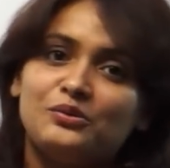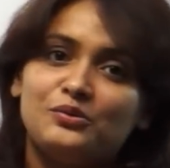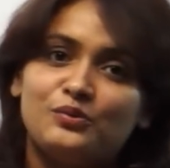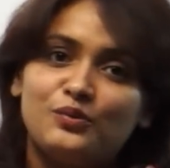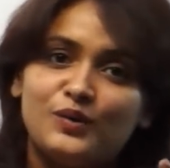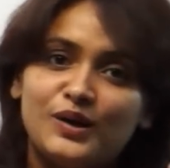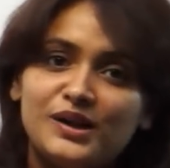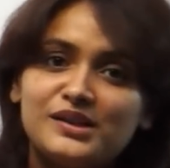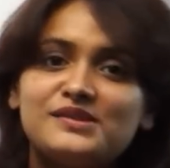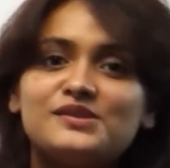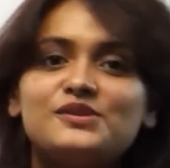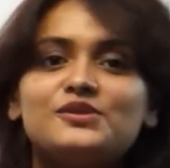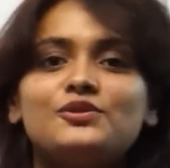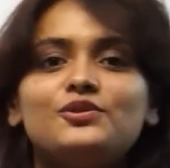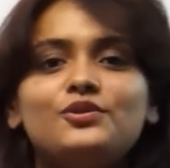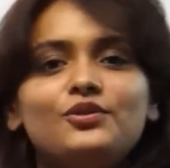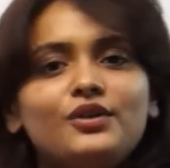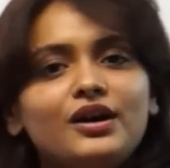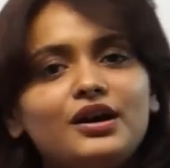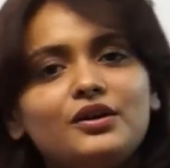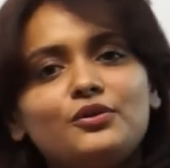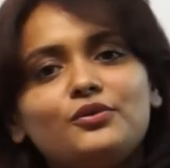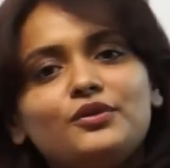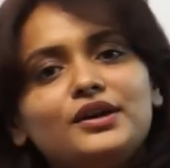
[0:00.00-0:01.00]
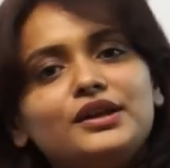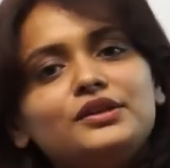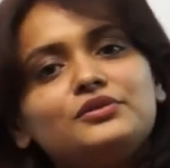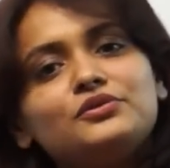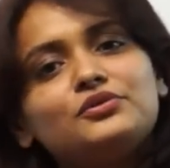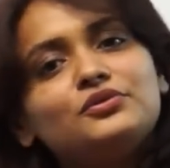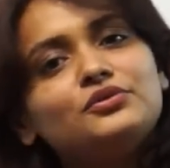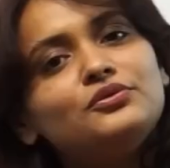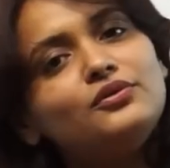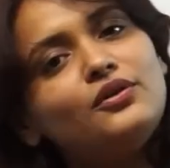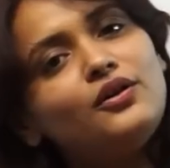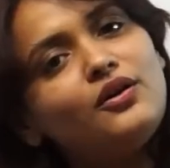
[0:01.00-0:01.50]
Once you are going
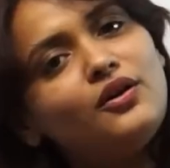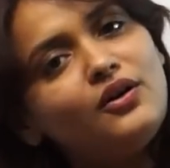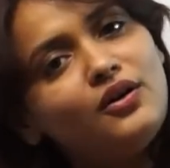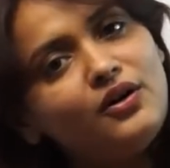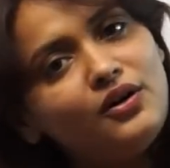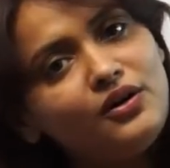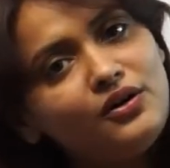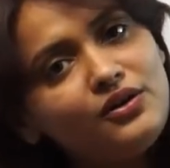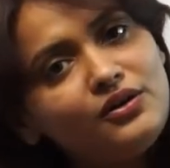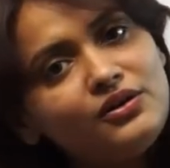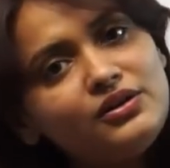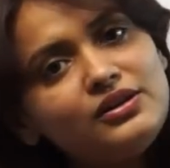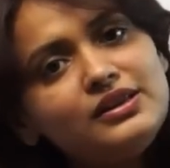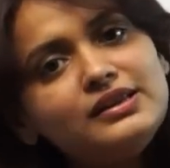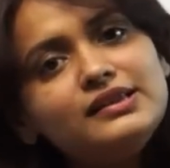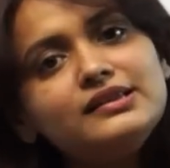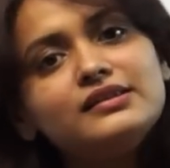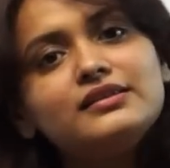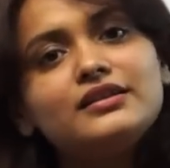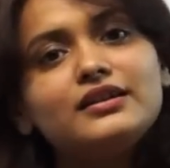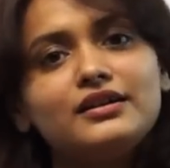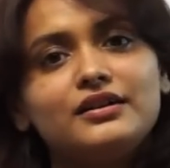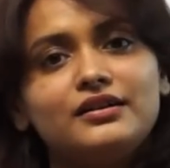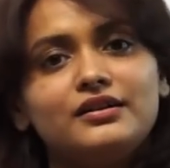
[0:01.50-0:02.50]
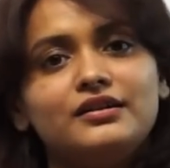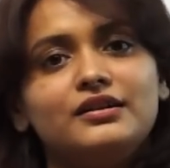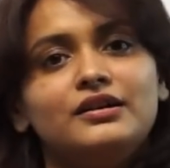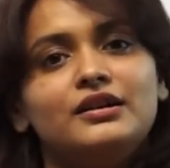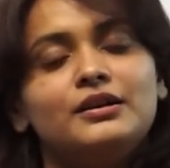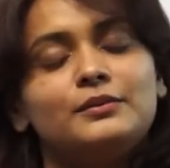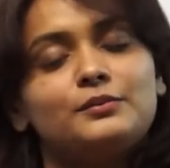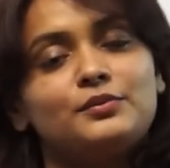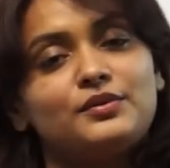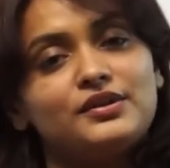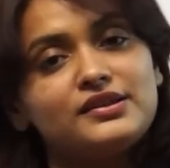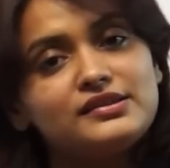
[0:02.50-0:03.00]
through all the
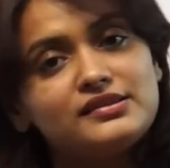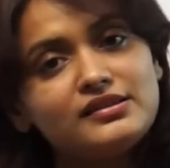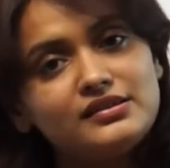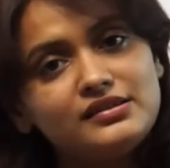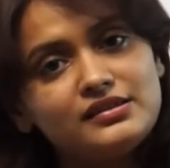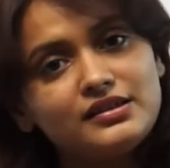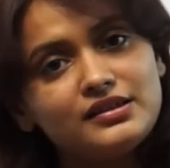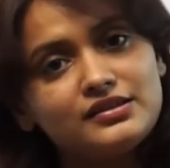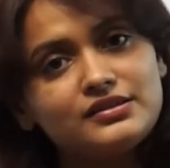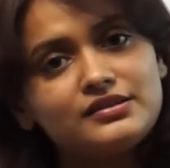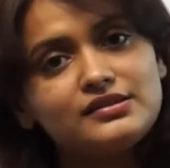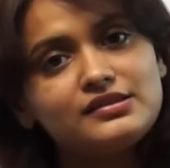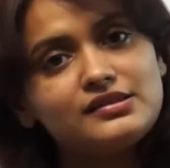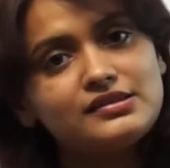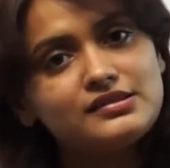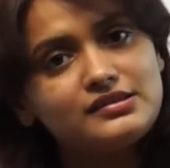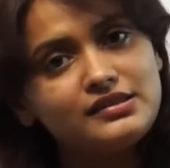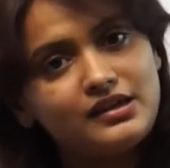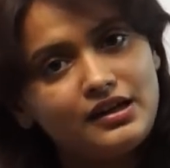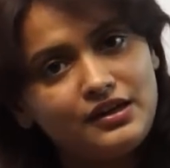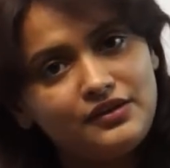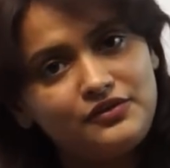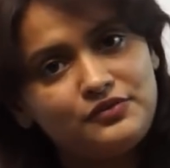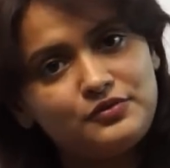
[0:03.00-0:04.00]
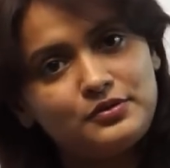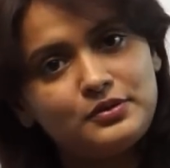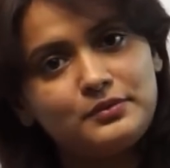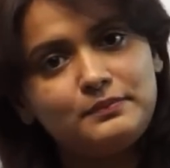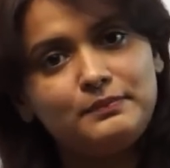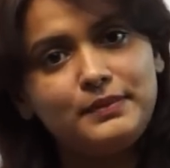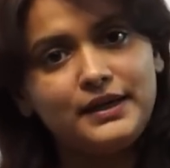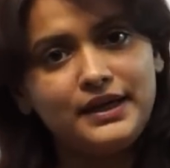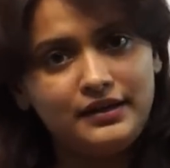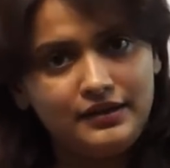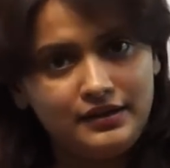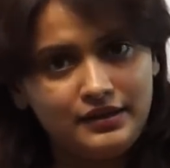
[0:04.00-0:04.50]
presentation stuff,
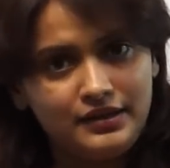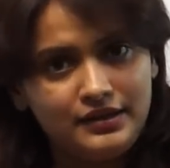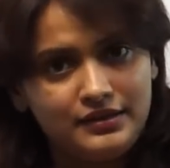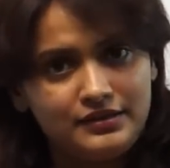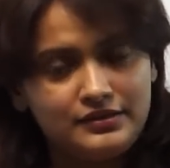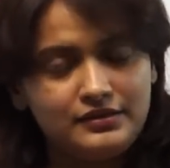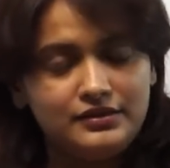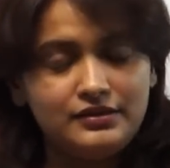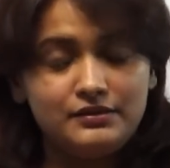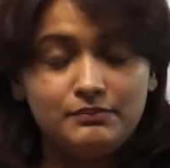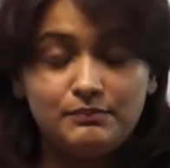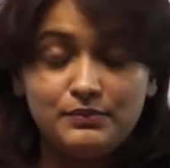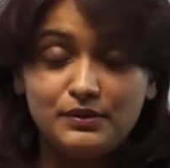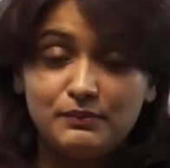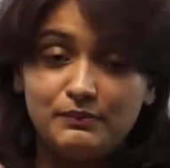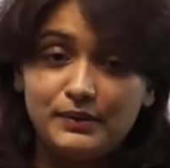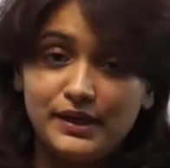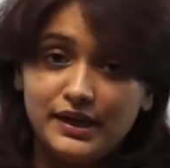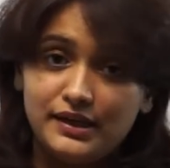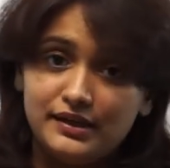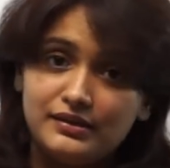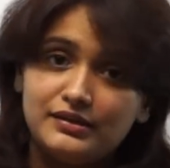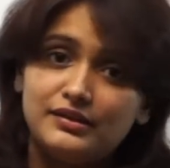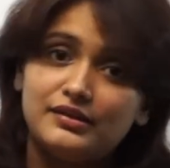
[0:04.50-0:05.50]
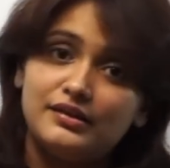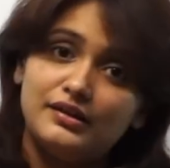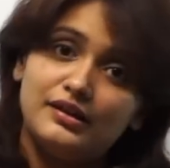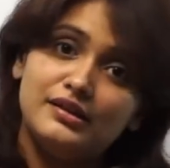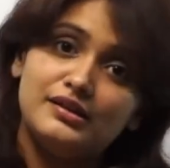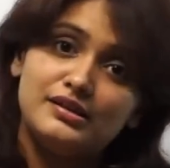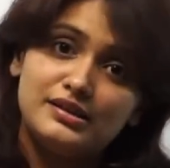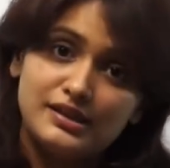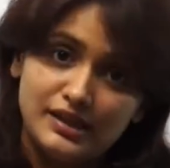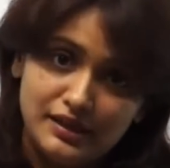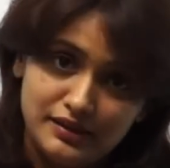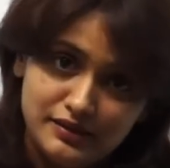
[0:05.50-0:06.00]
preparing the
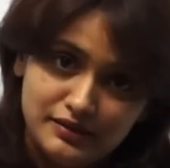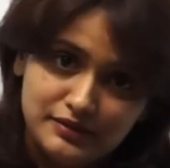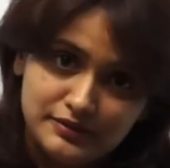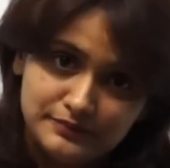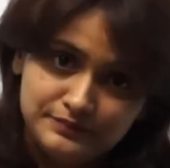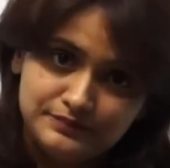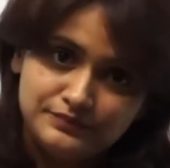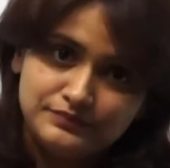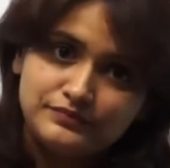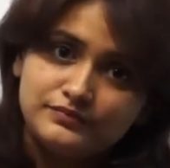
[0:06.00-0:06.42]
content,